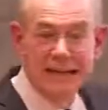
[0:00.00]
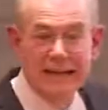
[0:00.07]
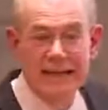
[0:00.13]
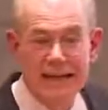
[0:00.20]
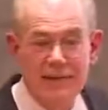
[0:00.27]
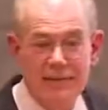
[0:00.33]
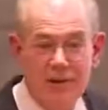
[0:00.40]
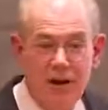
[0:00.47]
it
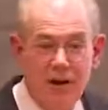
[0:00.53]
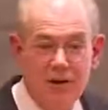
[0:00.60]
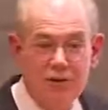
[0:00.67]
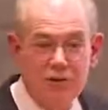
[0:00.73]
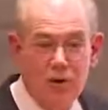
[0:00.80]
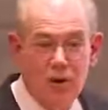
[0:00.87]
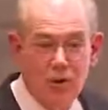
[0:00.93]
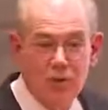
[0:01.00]
leads to
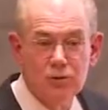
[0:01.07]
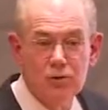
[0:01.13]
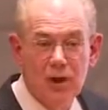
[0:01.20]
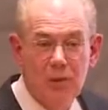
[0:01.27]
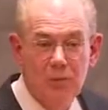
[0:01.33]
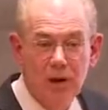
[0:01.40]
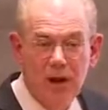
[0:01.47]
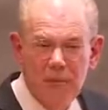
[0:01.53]
untold
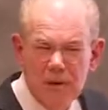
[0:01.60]
trouble.